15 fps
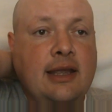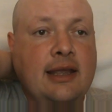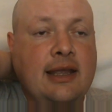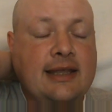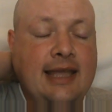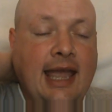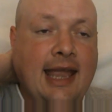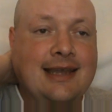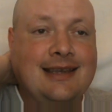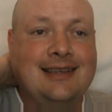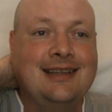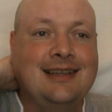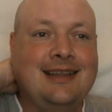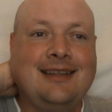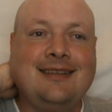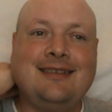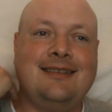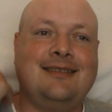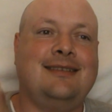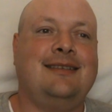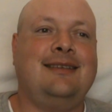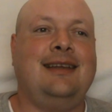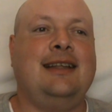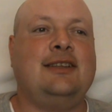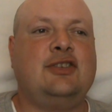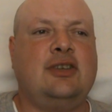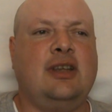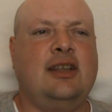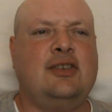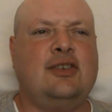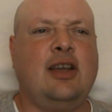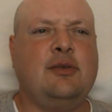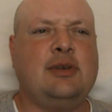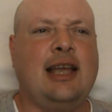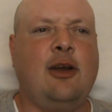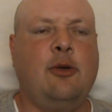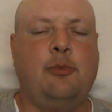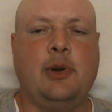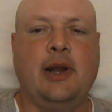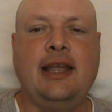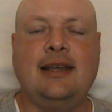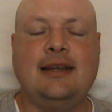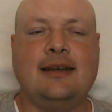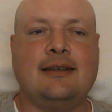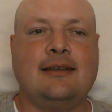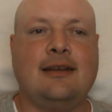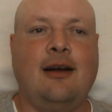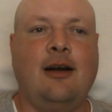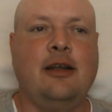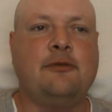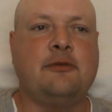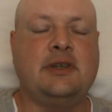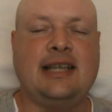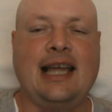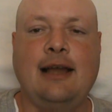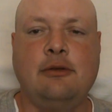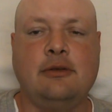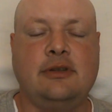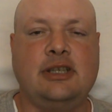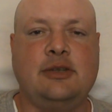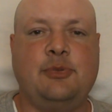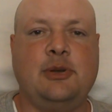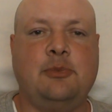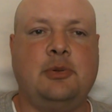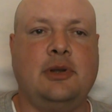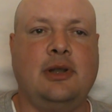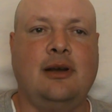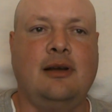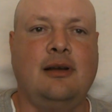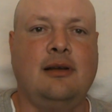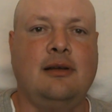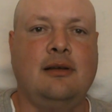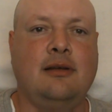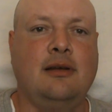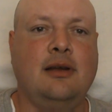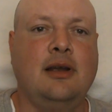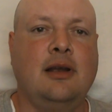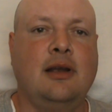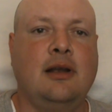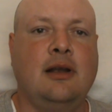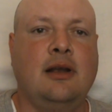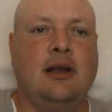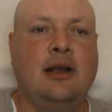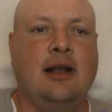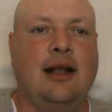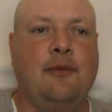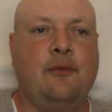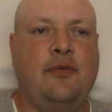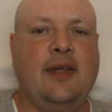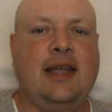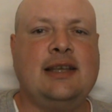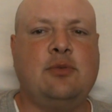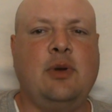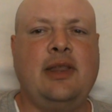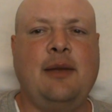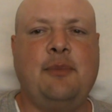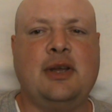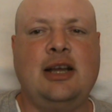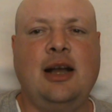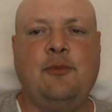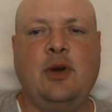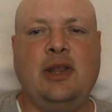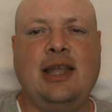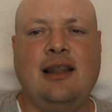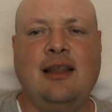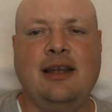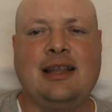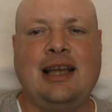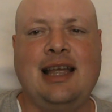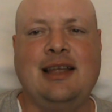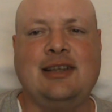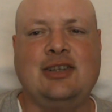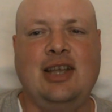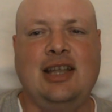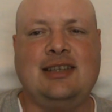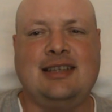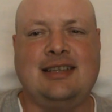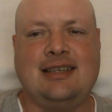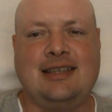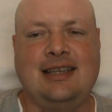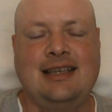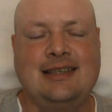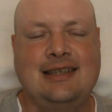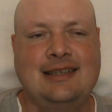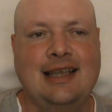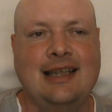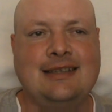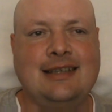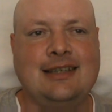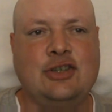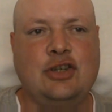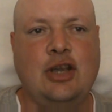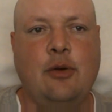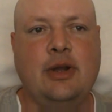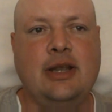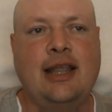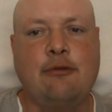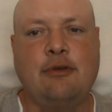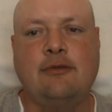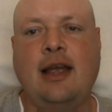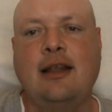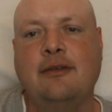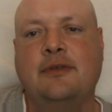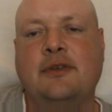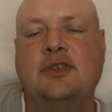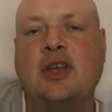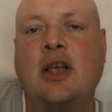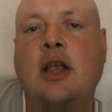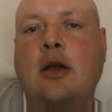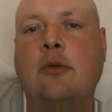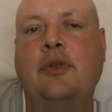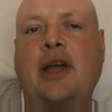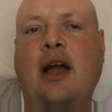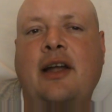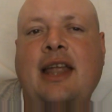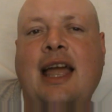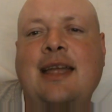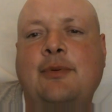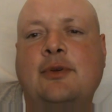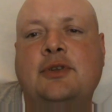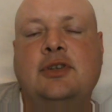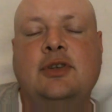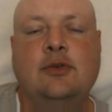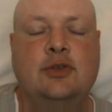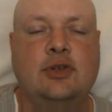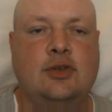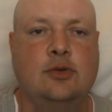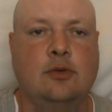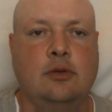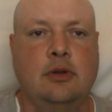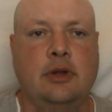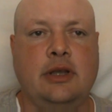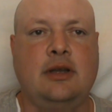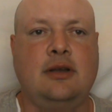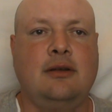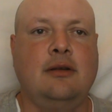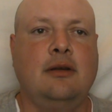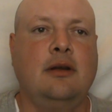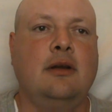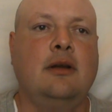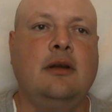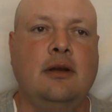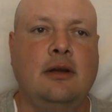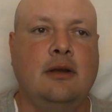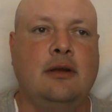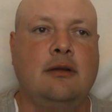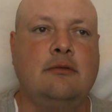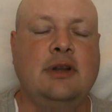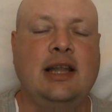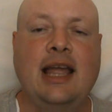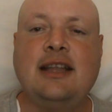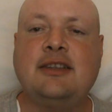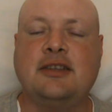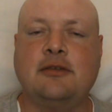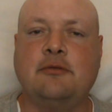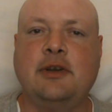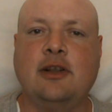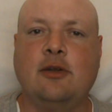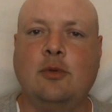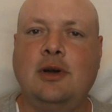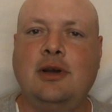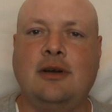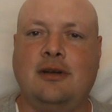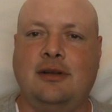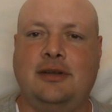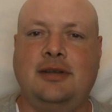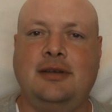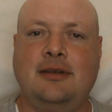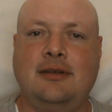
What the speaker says: again, it shows how blinkered and ivory towered these people are. And the thing is, when they're like that, it's showing their irrelevance. When they're unable to sort of like relate to the real world,